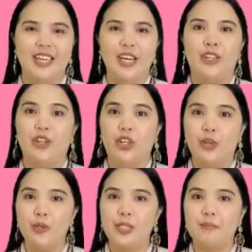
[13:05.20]
Do
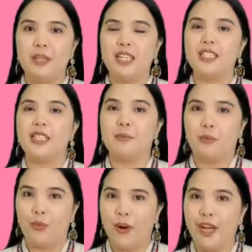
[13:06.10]
you speak
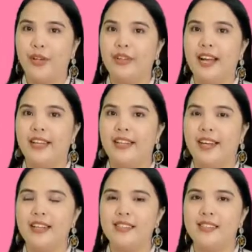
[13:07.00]
Cebuano
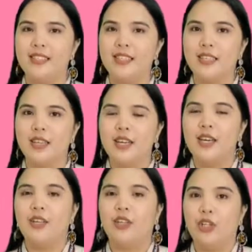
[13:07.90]
dialect?
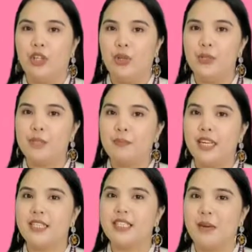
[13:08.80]
Do you
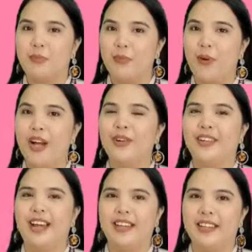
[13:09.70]
speak Cebuano
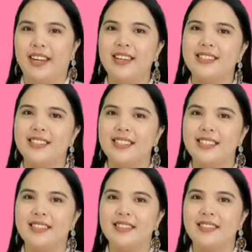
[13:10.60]
dialect?
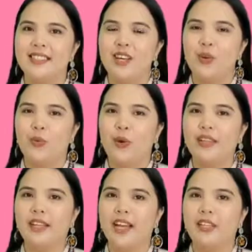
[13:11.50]

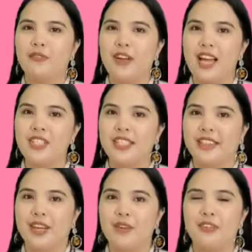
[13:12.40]
What kind of
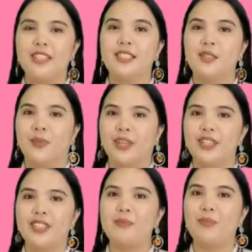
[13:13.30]
adjective is the word
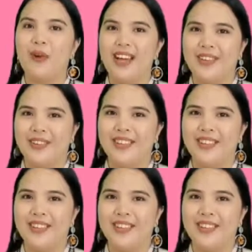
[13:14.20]
Cebuano?